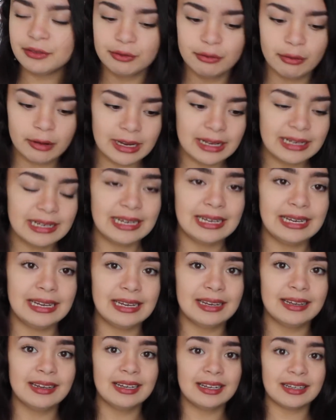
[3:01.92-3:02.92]

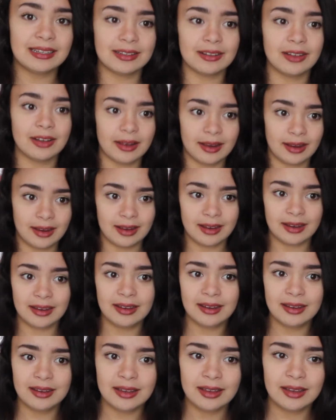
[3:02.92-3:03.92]
really like
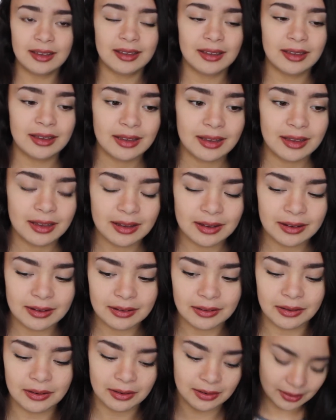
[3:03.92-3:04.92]

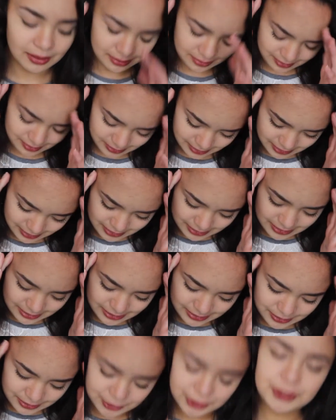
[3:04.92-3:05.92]
oh, ah,
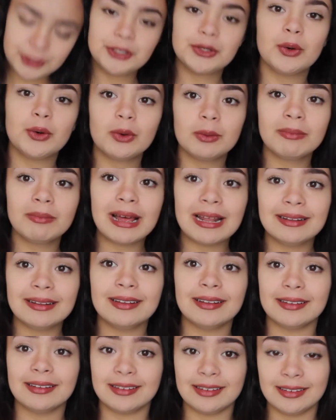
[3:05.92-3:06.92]
Shawn
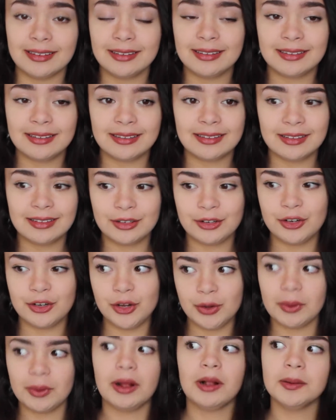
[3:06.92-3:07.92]
Mendes's
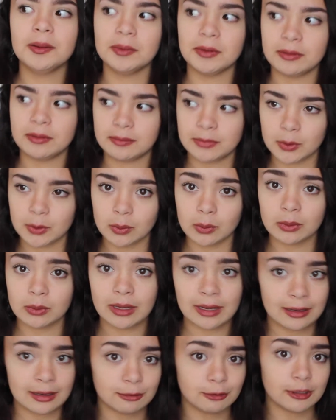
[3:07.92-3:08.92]
new album called
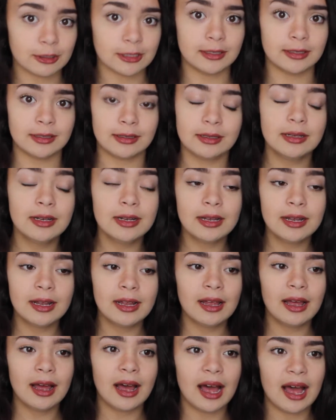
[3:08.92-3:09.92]
Handwritten
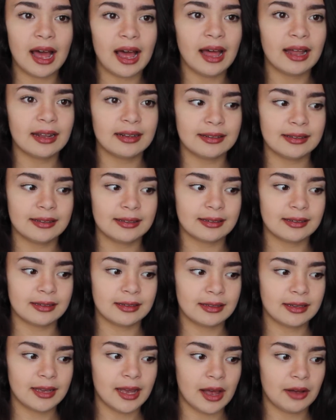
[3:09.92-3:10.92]
and
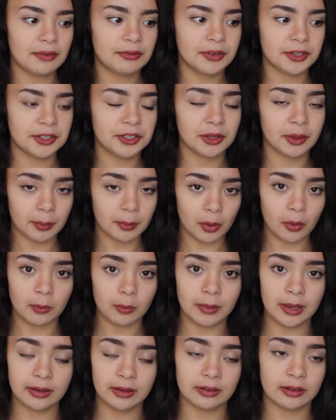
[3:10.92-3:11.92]
Catfish and the
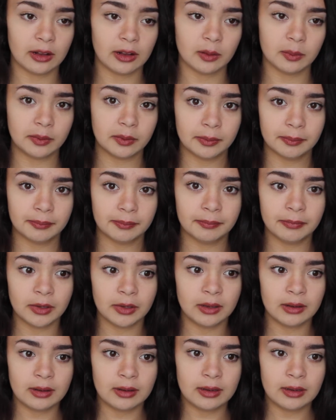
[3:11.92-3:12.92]
Bottlemen's album
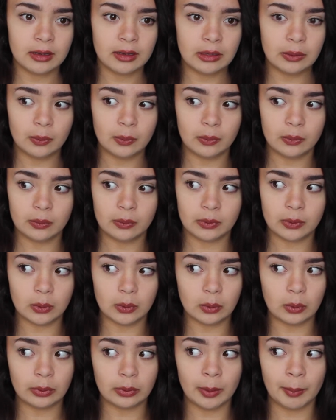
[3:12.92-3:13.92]

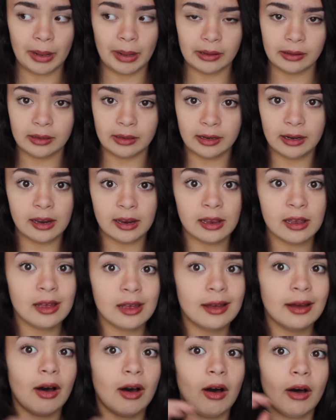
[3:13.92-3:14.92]
called The Balcony.
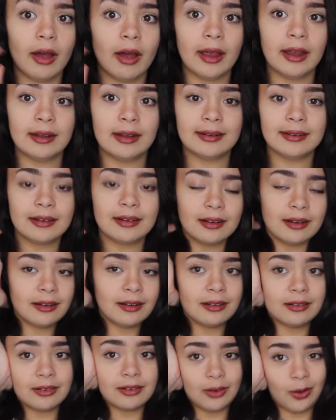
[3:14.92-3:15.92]
I,
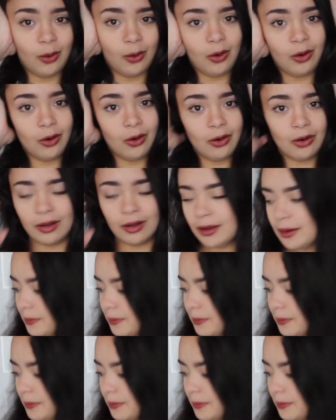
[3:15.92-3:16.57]
oh.